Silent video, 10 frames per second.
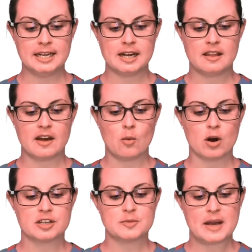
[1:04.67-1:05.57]
that works
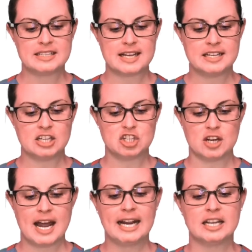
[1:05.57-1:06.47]
by sending
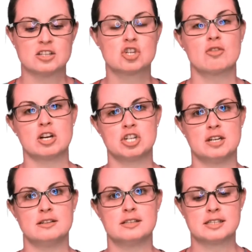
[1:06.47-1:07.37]
genetic
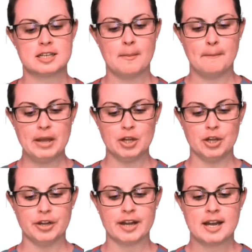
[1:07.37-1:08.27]
instructions to
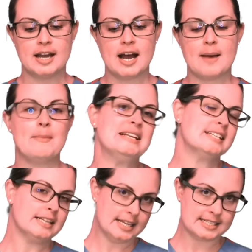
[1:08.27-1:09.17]
build
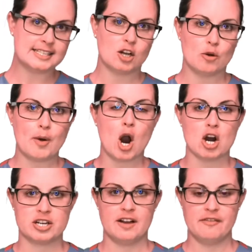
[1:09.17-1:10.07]
basically a single part
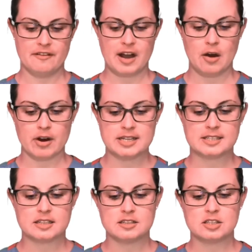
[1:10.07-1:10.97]
of the virus.
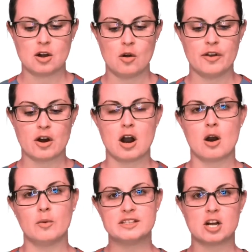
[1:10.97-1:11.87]
So there are
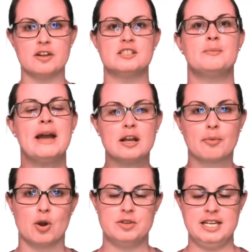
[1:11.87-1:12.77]
what's called spike
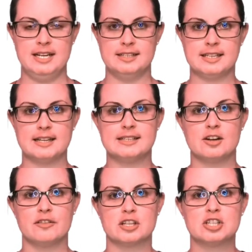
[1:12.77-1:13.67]
proteins that sit on
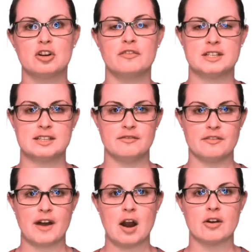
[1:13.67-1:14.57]
the surface of the
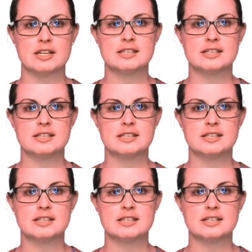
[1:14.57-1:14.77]
virus,